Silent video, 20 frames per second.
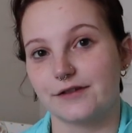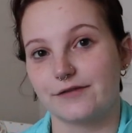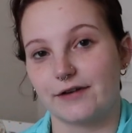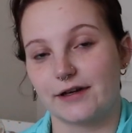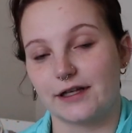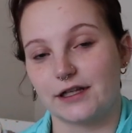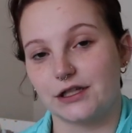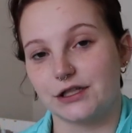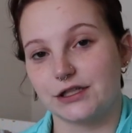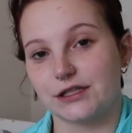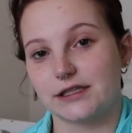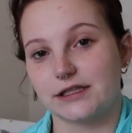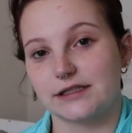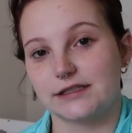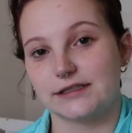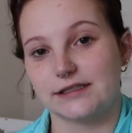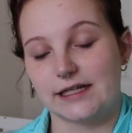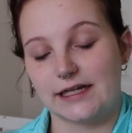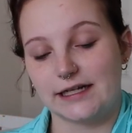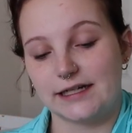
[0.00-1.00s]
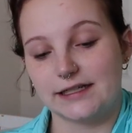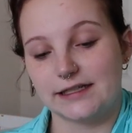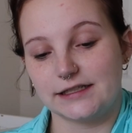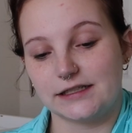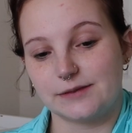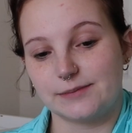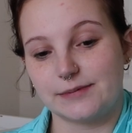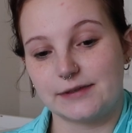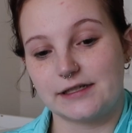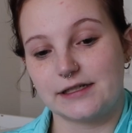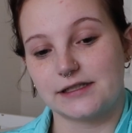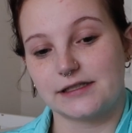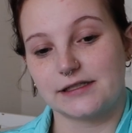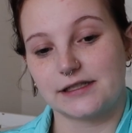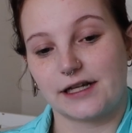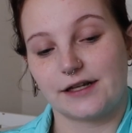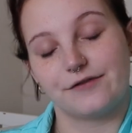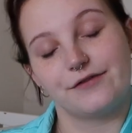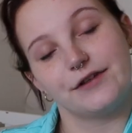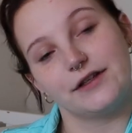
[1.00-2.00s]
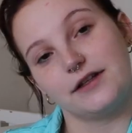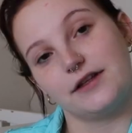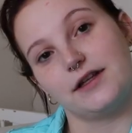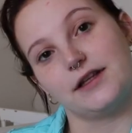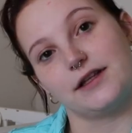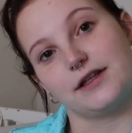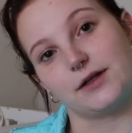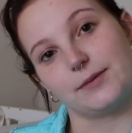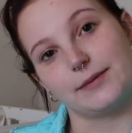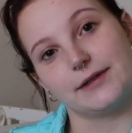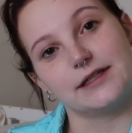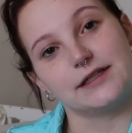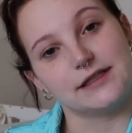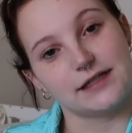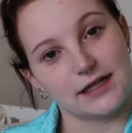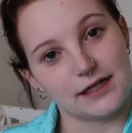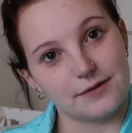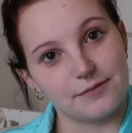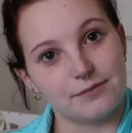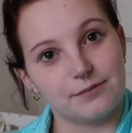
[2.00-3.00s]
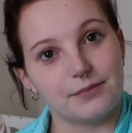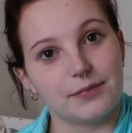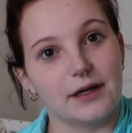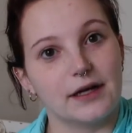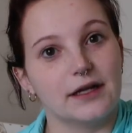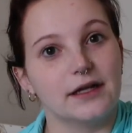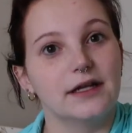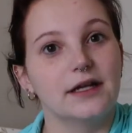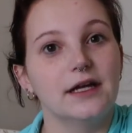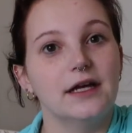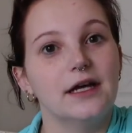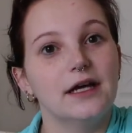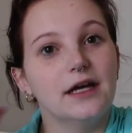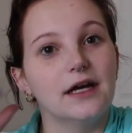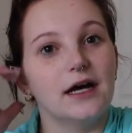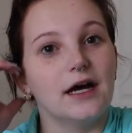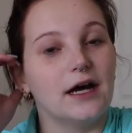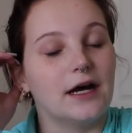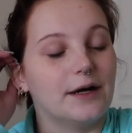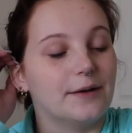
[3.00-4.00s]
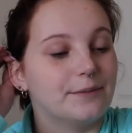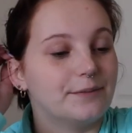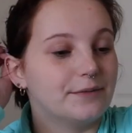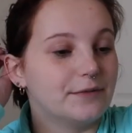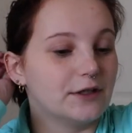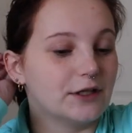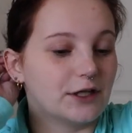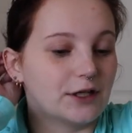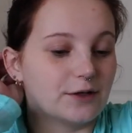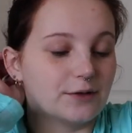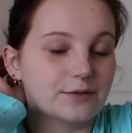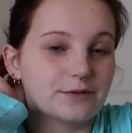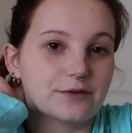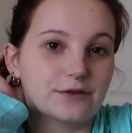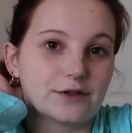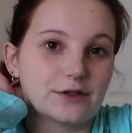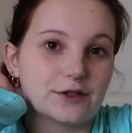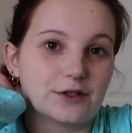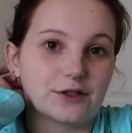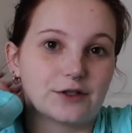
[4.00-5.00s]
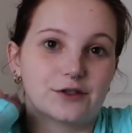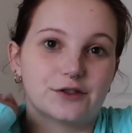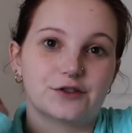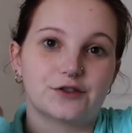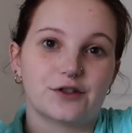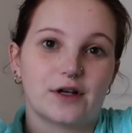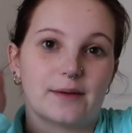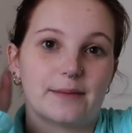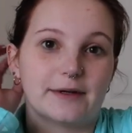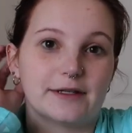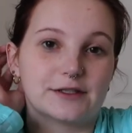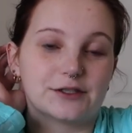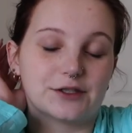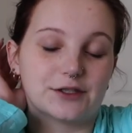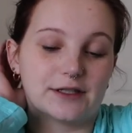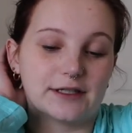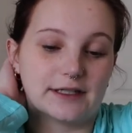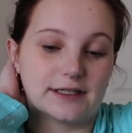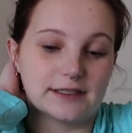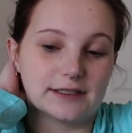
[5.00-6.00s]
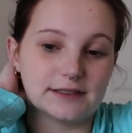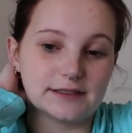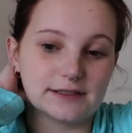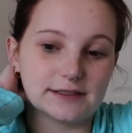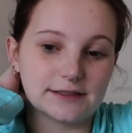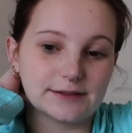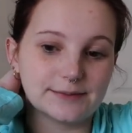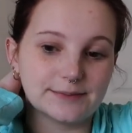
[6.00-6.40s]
If I look dead, it's because I feel a little bit dead, but you know, third trimester things.